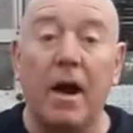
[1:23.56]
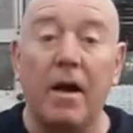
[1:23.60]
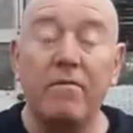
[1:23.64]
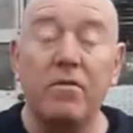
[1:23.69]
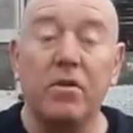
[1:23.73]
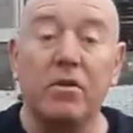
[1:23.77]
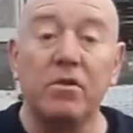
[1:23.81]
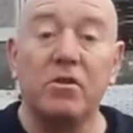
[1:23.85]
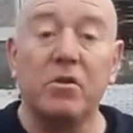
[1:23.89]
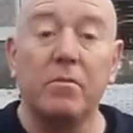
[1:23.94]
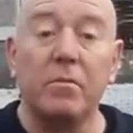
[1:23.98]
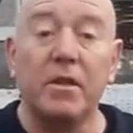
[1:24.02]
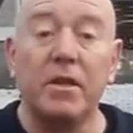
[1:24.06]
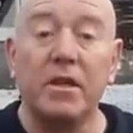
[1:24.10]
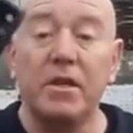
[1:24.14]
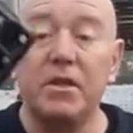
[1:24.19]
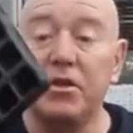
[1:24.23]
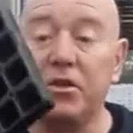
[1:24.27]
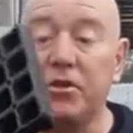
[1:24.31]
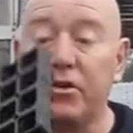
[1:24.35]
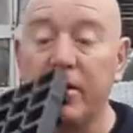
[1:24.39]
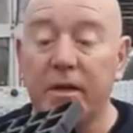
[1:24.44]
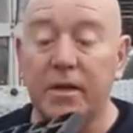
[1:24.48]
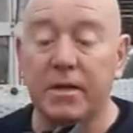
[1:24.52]
I've got some of
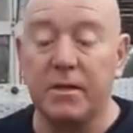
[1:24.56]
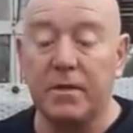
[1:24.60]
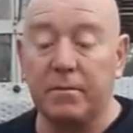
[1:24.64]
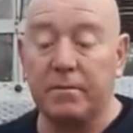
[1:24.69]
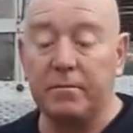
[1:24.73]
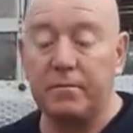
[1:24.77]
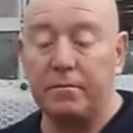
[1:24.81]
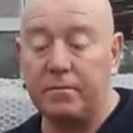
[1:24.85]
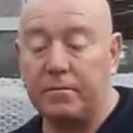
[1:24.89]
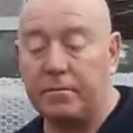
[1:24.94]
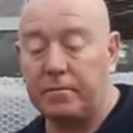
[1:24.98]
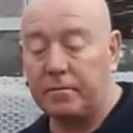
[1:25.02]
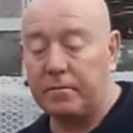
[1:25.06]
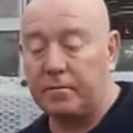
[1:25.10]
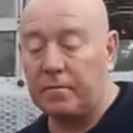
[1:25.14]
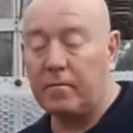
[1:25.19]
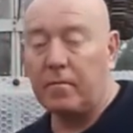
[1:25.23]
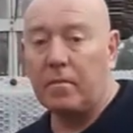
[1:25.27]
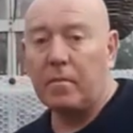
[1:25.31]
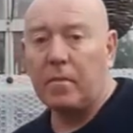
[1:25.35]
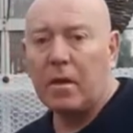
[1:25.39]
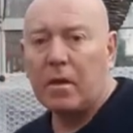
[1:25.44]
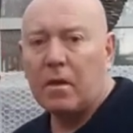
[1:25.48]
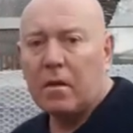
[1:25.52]
these trees.
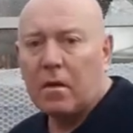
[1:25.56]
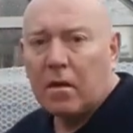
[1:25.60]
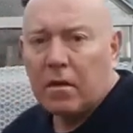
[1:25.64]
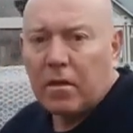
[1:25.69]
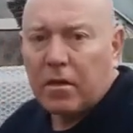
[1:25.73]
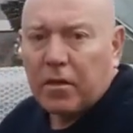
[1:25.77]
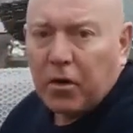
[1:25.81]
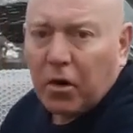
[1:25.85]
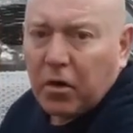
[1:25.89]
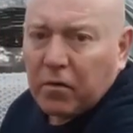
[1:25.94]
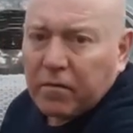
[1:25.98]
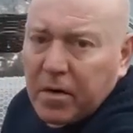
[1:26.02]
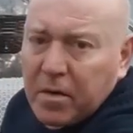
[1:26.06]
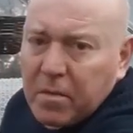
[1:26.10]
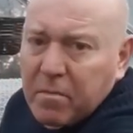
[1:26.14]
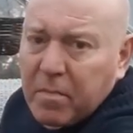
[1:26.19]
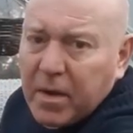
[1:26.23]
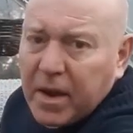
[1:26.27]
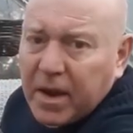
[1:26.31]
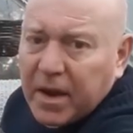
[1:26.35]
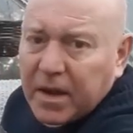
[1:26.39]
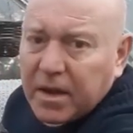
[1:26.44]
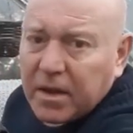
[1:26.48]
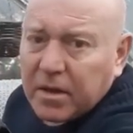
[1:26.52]
Not very
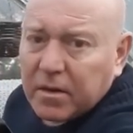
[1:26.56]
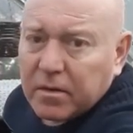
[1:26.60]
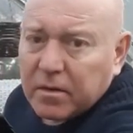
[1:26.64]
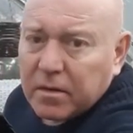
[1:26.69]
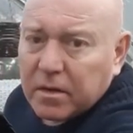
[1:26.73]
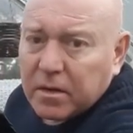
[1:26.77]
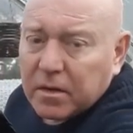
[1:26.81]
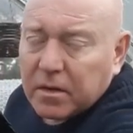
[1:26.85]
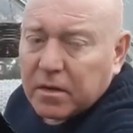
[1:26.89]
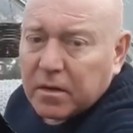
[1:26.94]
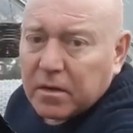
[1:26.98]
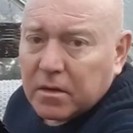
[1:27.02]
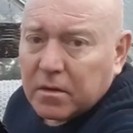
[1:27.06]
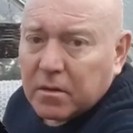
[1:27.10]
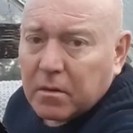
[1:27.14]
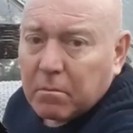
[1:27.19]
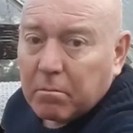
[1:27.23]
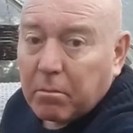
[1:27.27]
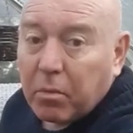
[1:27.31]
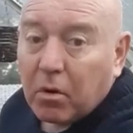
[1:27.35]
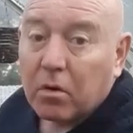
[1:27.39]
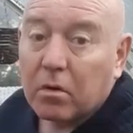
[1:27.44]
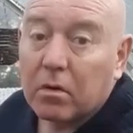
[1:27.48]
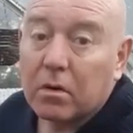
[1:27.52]
big,
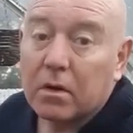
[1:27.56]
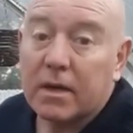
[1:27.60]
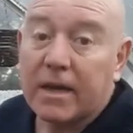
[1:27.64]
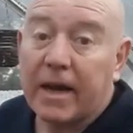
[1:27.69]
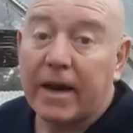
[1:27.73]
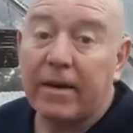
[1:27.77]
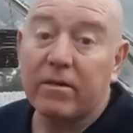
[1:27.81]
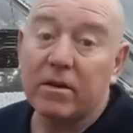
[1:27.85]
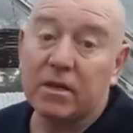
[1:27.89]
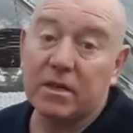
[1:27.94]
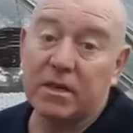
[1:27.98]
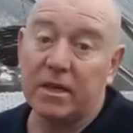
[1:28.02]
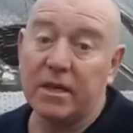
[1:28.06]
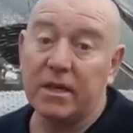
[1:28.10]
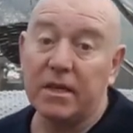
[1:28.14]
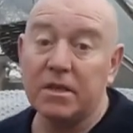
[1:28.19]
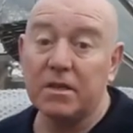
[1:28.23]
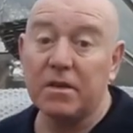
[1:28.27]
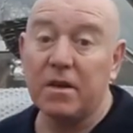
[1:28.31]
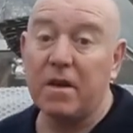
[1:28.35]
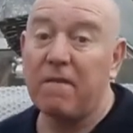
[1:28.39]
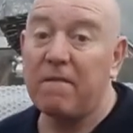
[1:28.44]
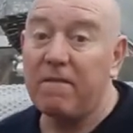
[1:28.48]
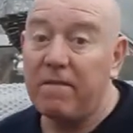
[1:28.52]
but carrot
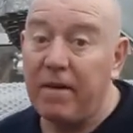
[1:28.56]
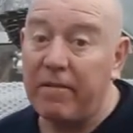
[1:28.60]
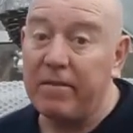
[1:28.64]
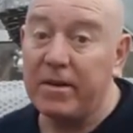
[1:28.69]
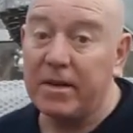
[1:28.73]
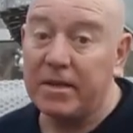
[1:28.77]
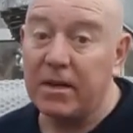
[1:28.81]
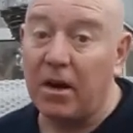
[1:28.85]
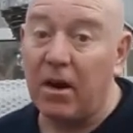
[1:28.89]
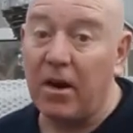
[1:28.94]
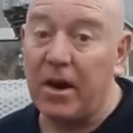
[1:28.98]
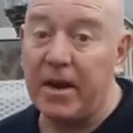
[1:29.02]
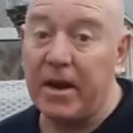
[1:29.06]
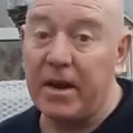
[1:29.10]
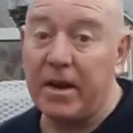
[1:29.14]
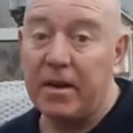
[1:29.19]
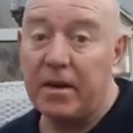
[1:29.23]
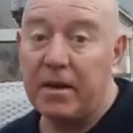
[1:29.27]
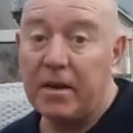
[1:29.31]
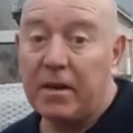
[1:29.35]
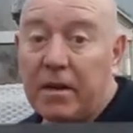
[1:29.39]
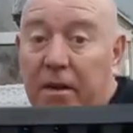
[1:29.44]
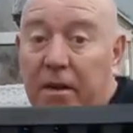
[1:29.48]
seeds are very tiny.